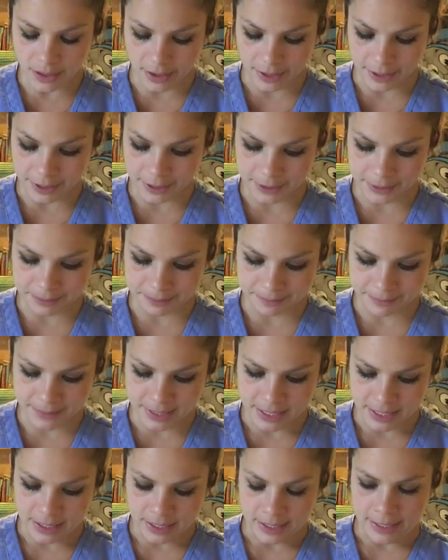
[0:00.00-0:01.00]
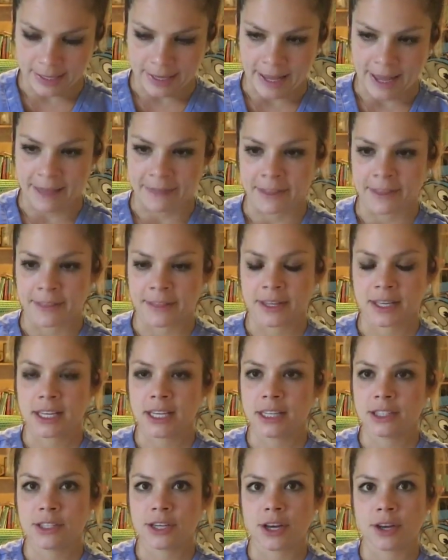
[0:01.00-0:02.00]
And then the
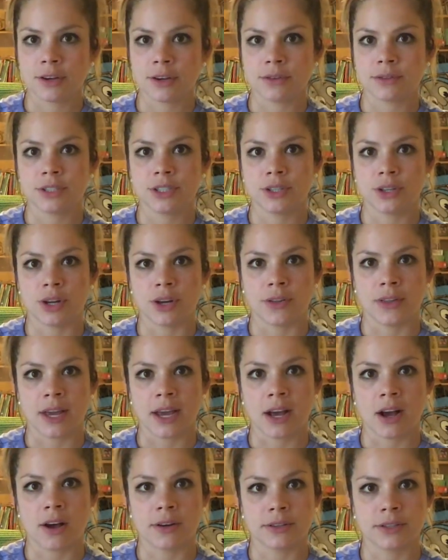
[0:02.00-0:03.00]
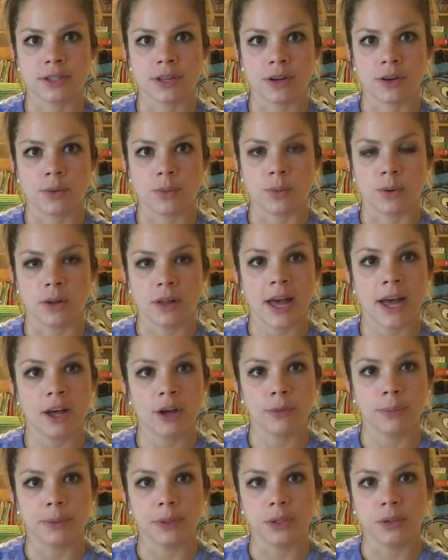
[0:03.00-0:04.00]
ketones, you know, they also will
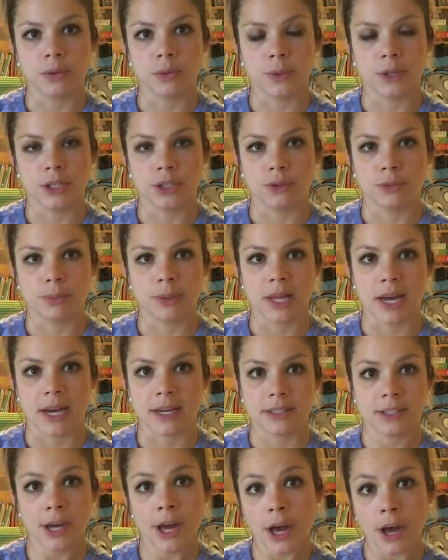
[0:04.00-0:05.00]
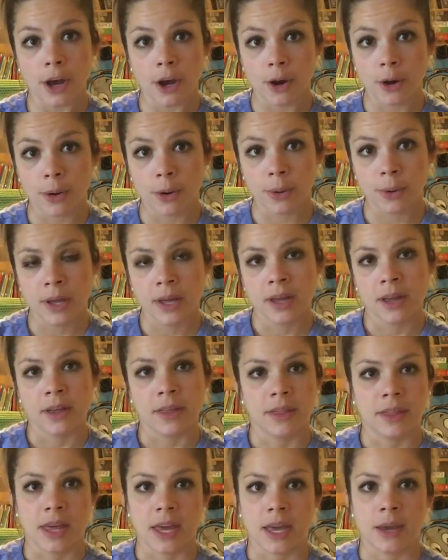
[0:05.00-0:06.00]
help you when you plateau.
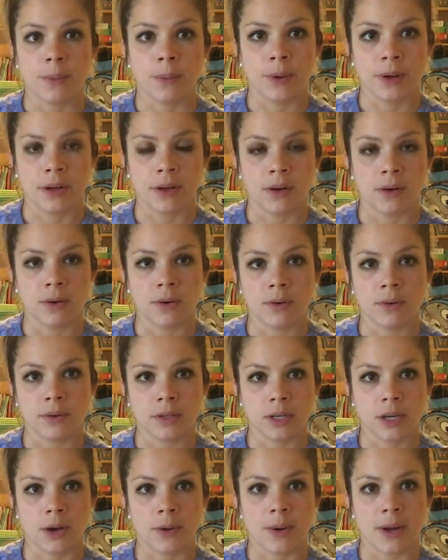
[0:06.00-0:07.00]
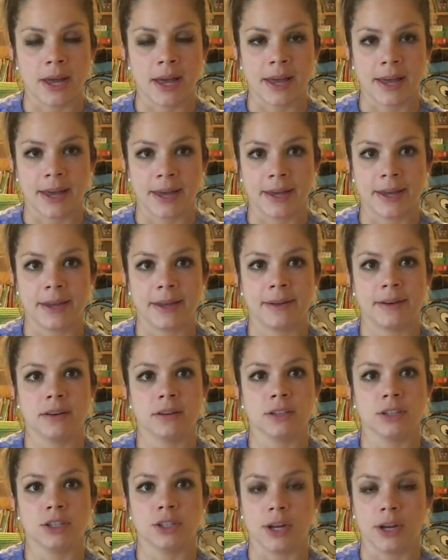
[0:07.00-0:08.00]
They will go
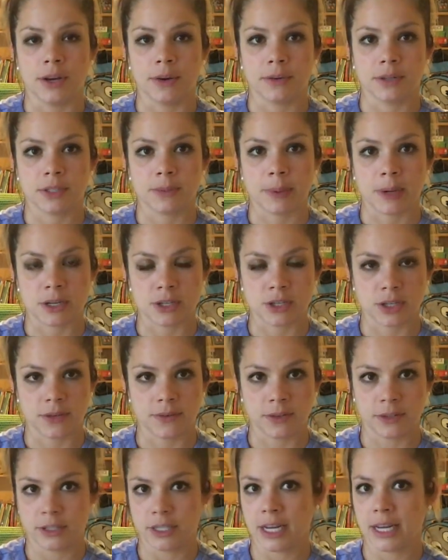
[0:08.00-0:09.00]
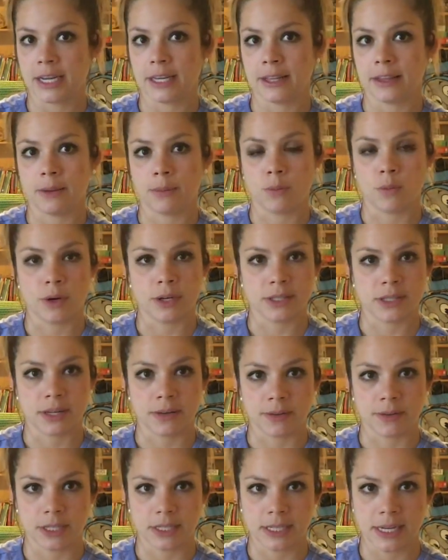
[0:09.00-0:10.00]
ahead, you know, especially if you're taking them once
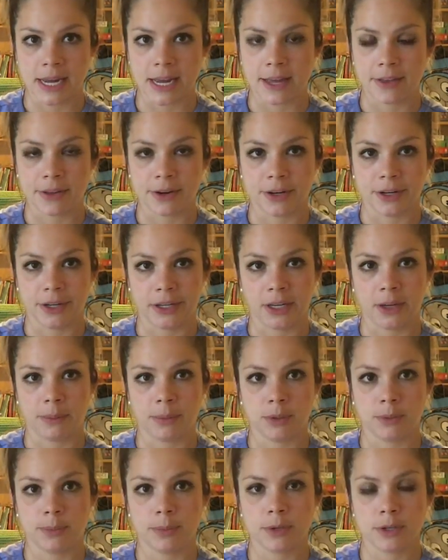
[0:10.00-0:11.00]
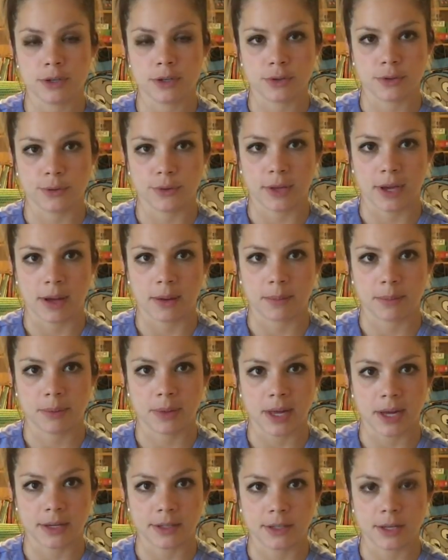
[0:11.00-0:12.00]
every day, they're going to help you push through that
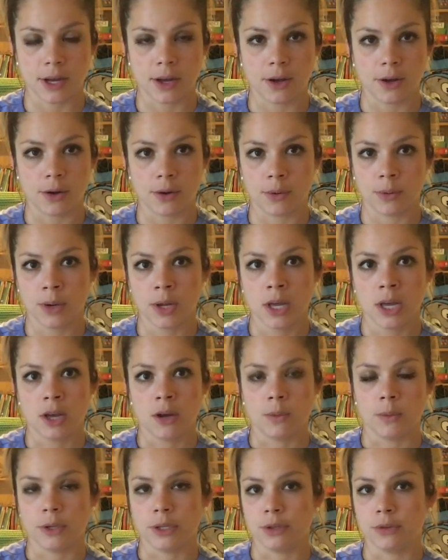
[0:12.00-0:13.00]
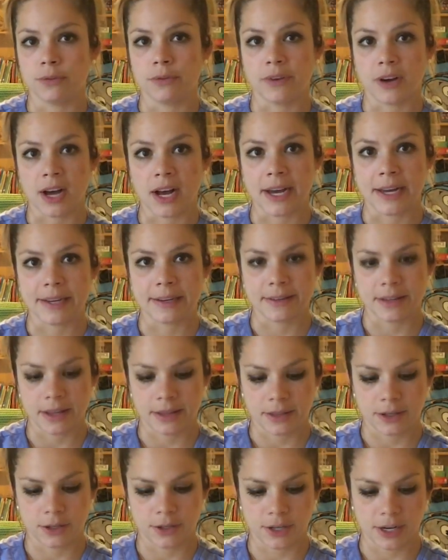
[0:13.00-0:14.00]
plateau when you find
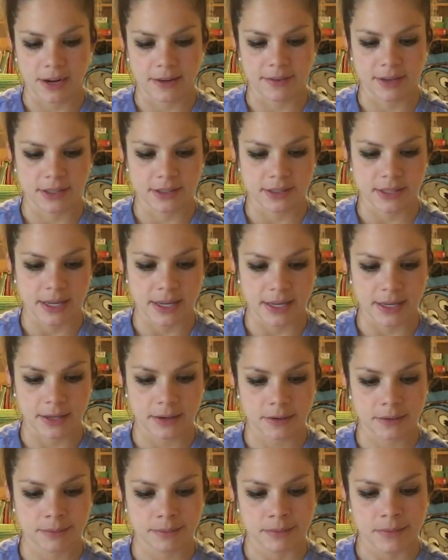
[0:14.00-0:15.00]
that the cravings hit.